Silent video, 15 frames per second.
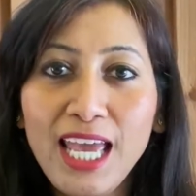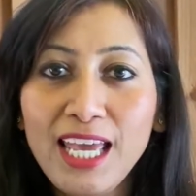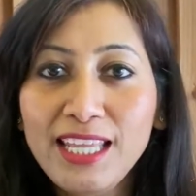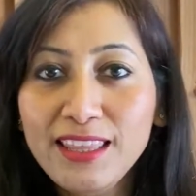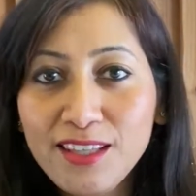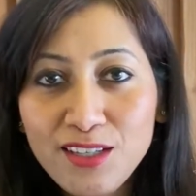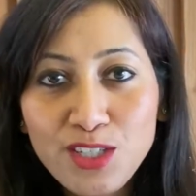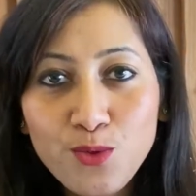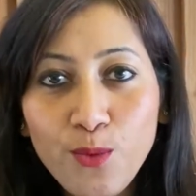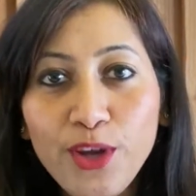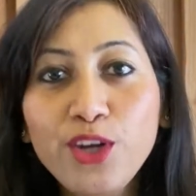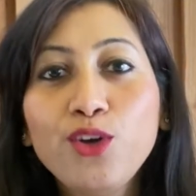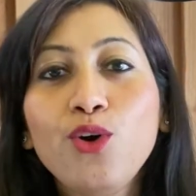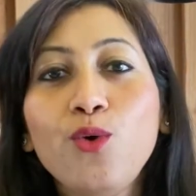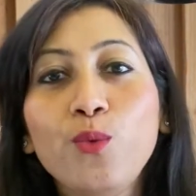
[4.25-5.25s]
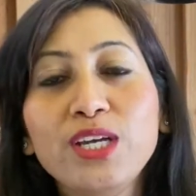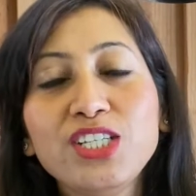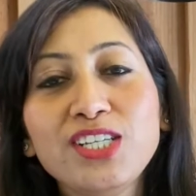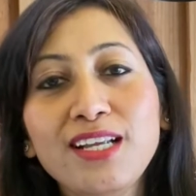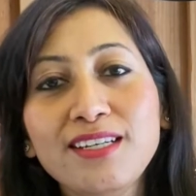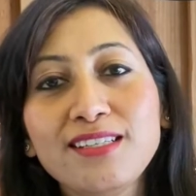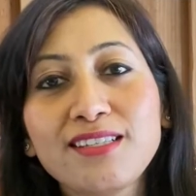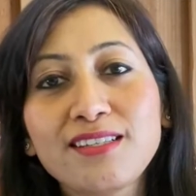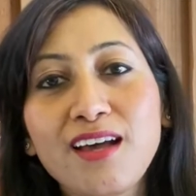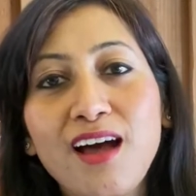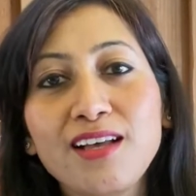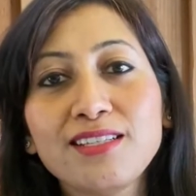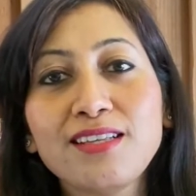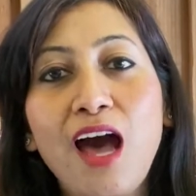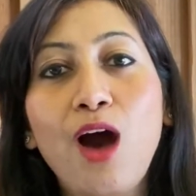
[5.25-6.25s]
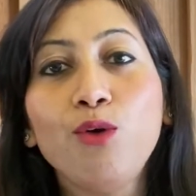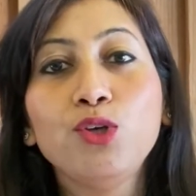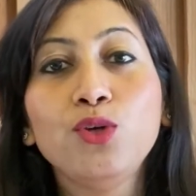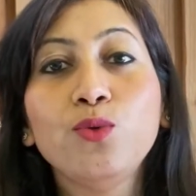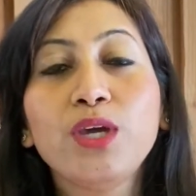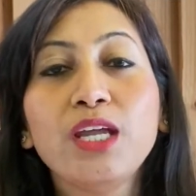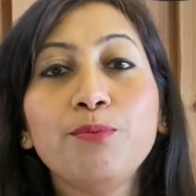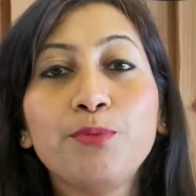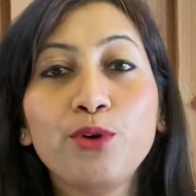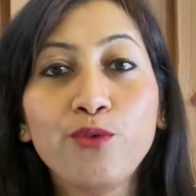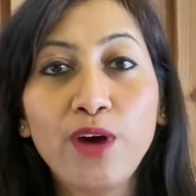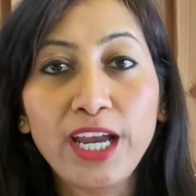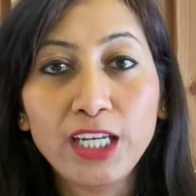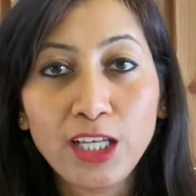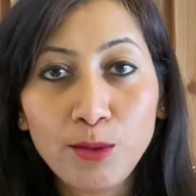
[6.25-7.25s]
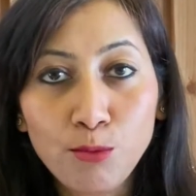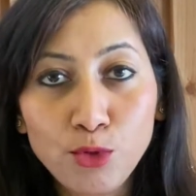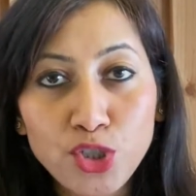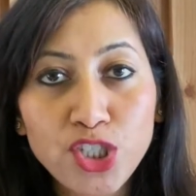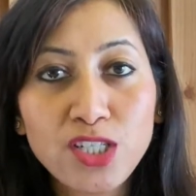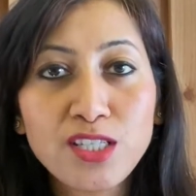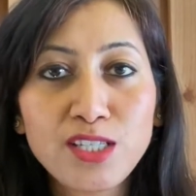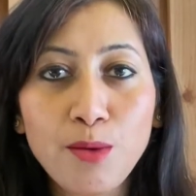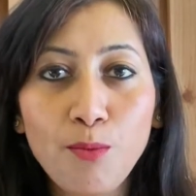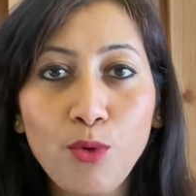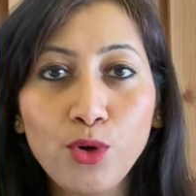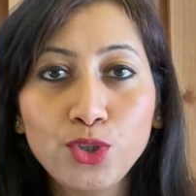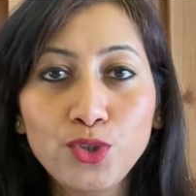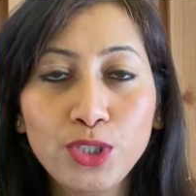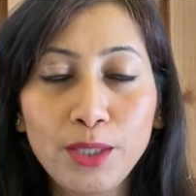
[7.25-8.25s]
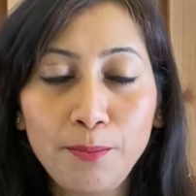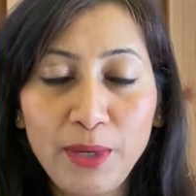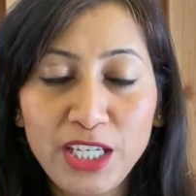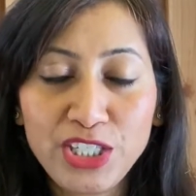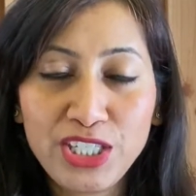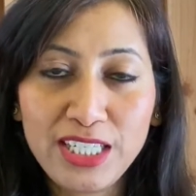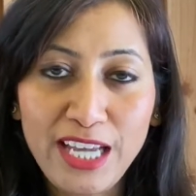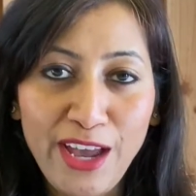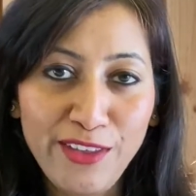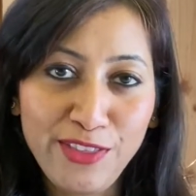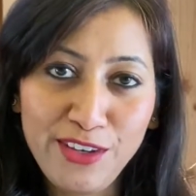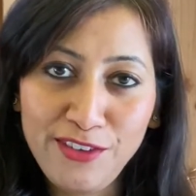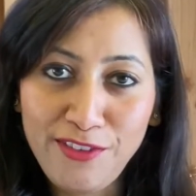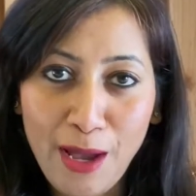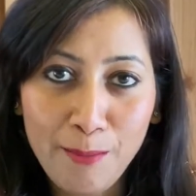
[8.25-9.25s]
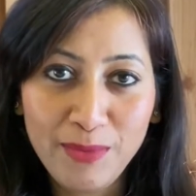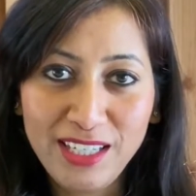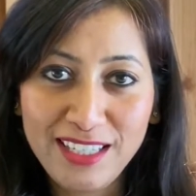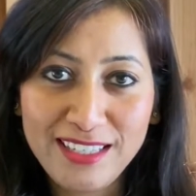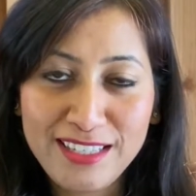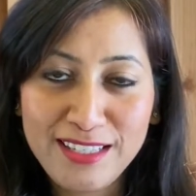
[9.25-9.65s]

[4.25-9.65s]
In this video, we shall discuss how you can provide emotional support to the patient and their families.